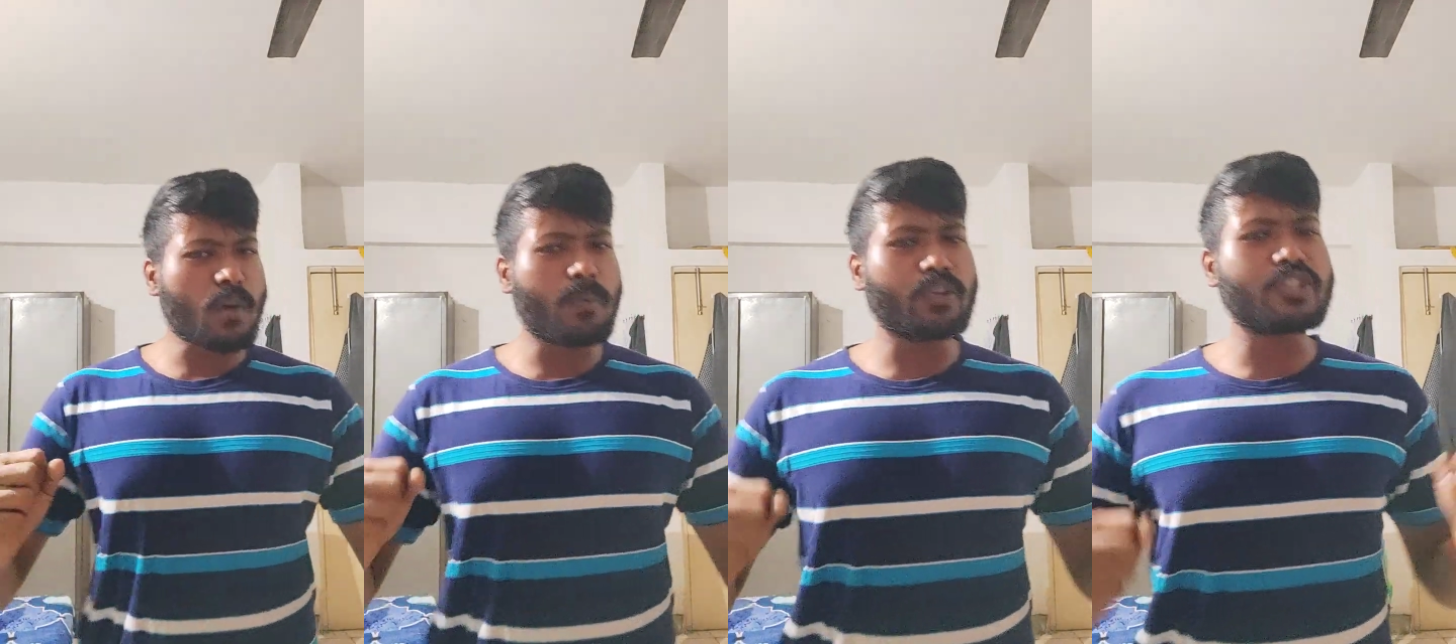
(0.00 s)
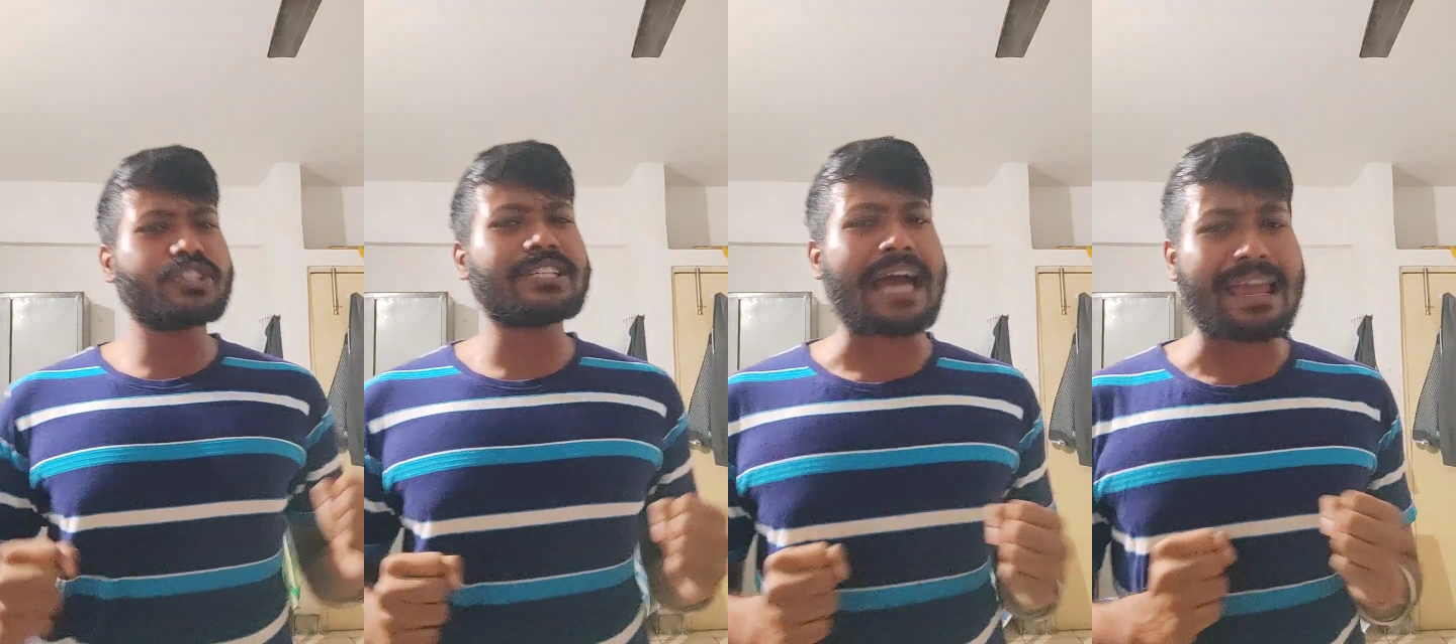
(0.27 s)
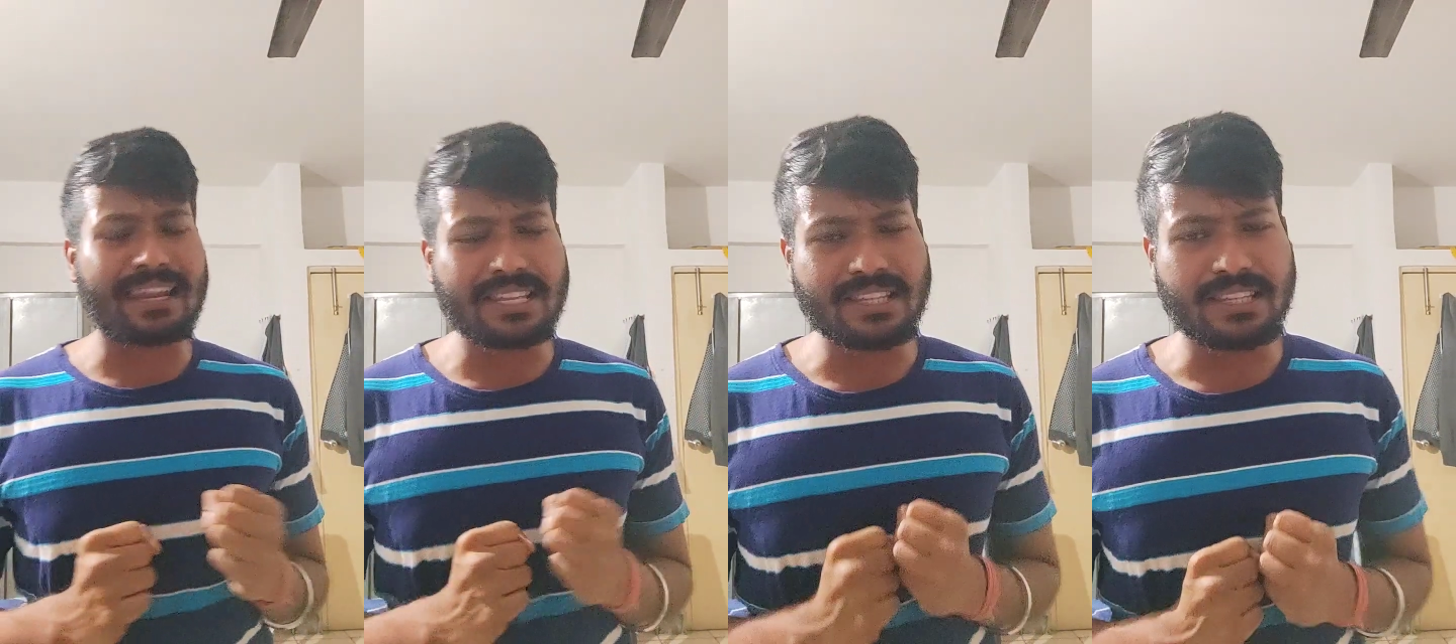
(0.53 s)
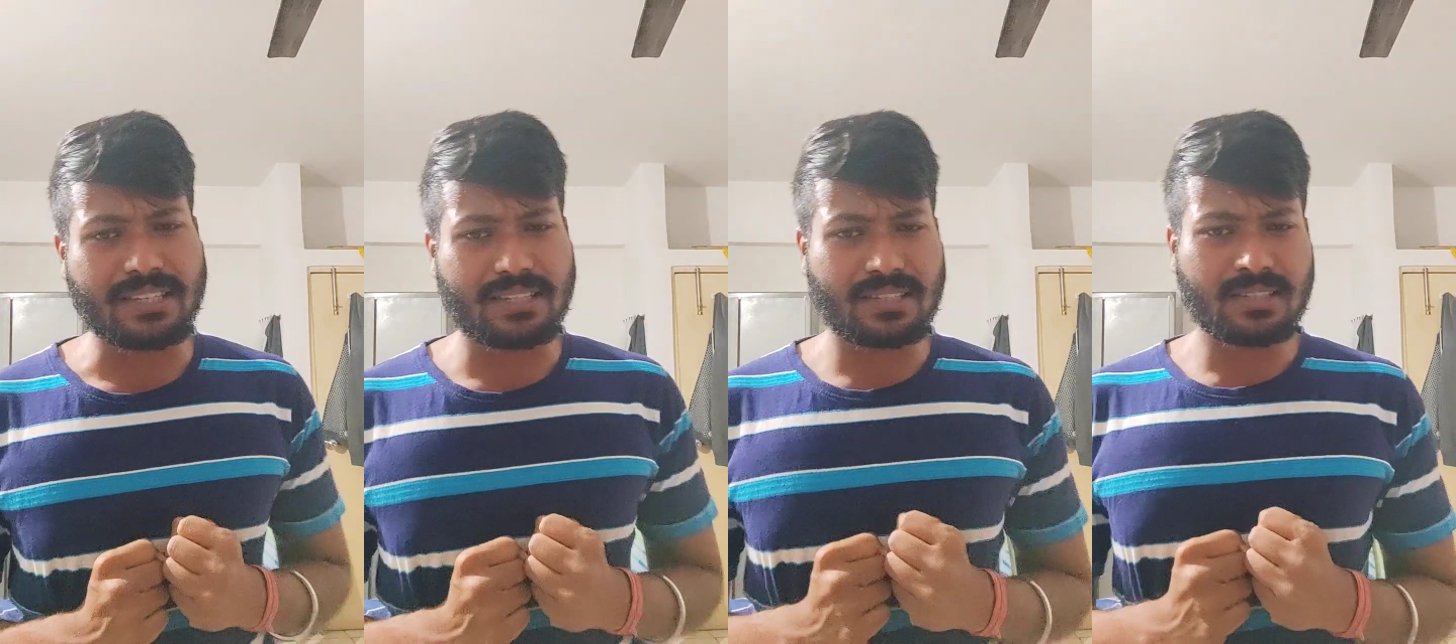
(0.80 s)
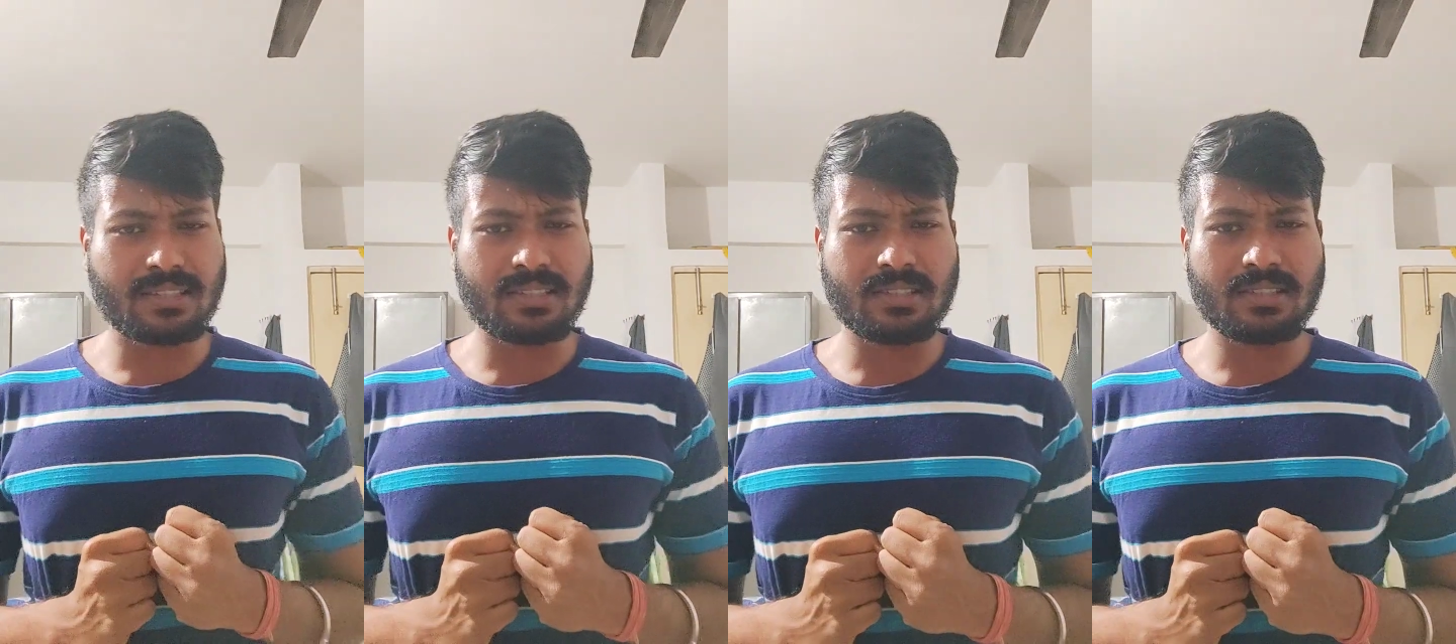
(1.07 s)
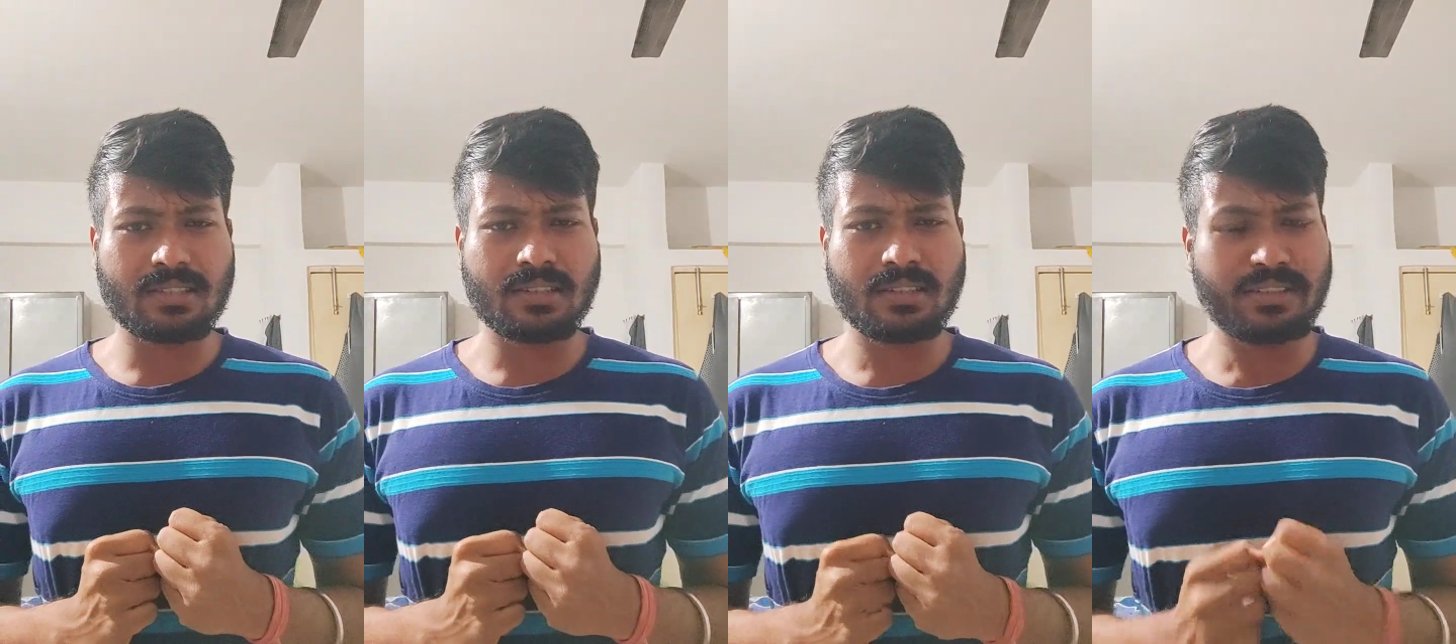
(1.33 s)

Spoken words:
about the challenges.